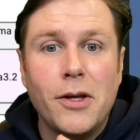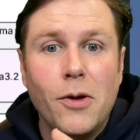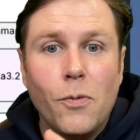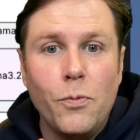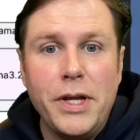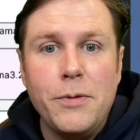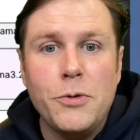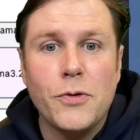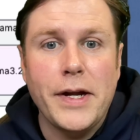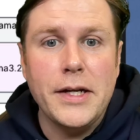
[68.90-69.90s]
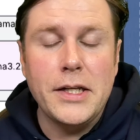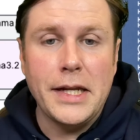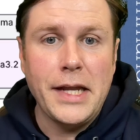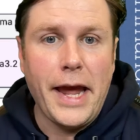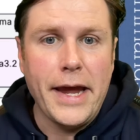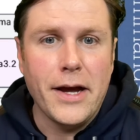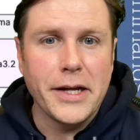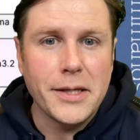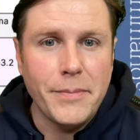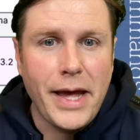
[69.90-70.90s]
We created an AI
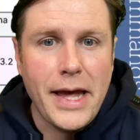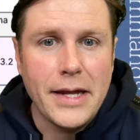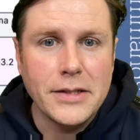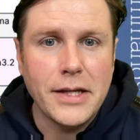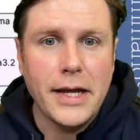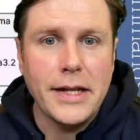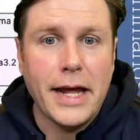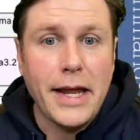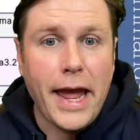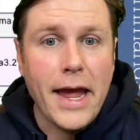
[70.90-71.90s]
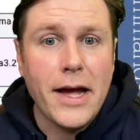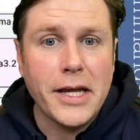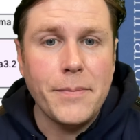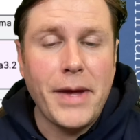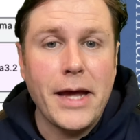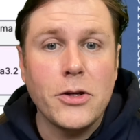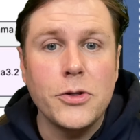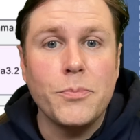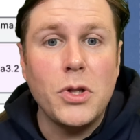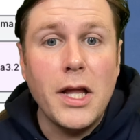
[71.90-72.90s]
command, and that AI command
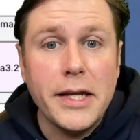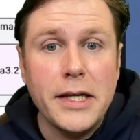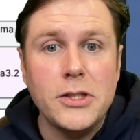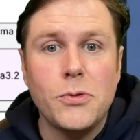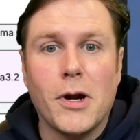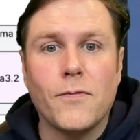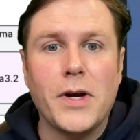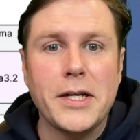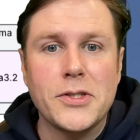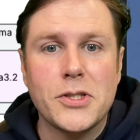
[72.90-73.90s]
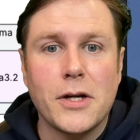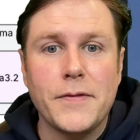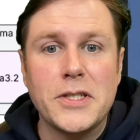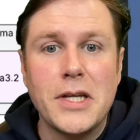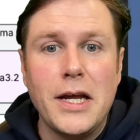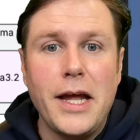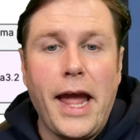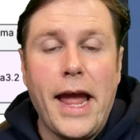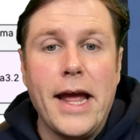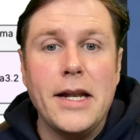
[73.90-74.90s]
could plug into our running service
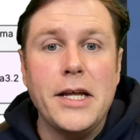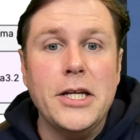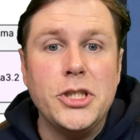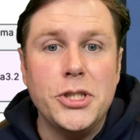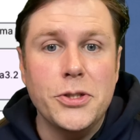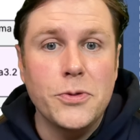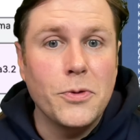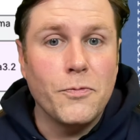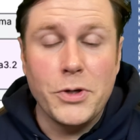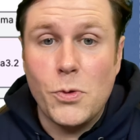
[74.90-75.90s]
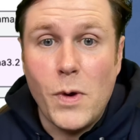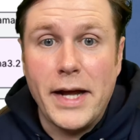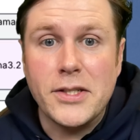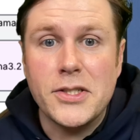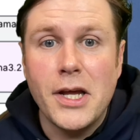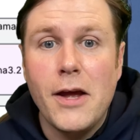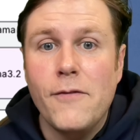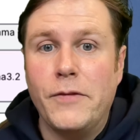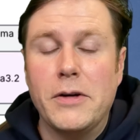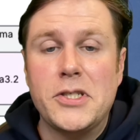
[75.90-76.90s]
and issue requests.
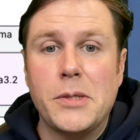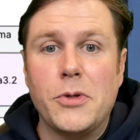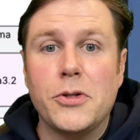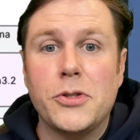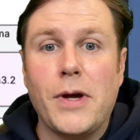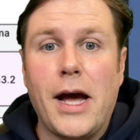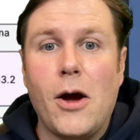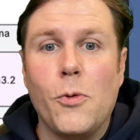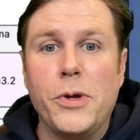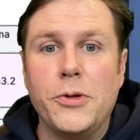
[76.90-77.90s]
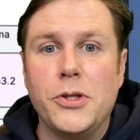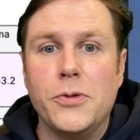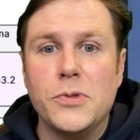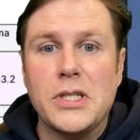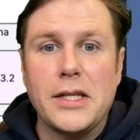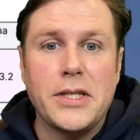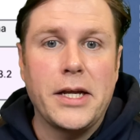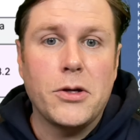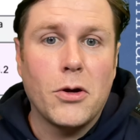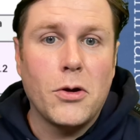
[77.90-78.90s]
Very similar to how we would use, say,
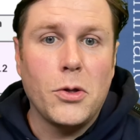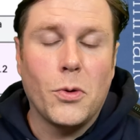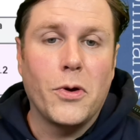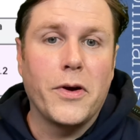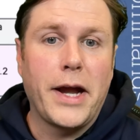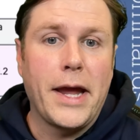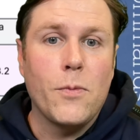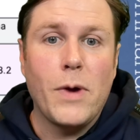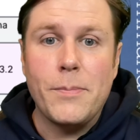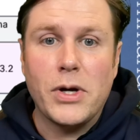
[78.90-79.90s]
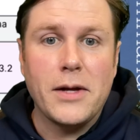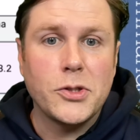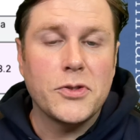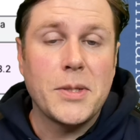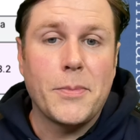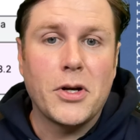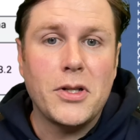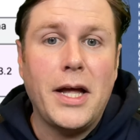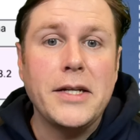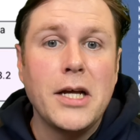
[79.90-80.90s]
curl or a web browser, some of our
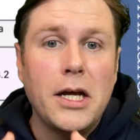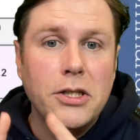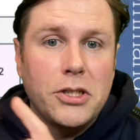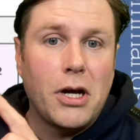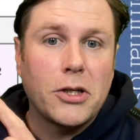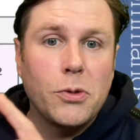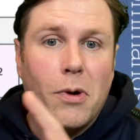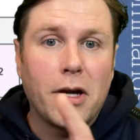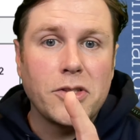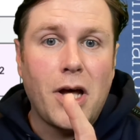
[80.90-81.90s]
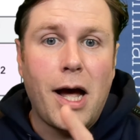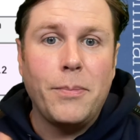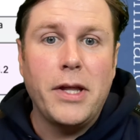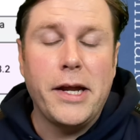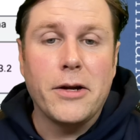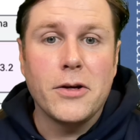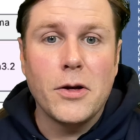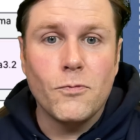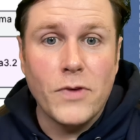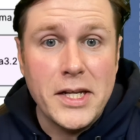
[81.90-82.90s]
client, to talk to our top layer
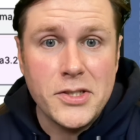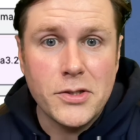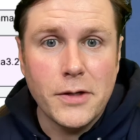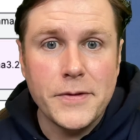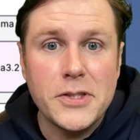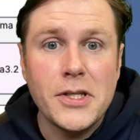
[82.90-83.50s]
REST service.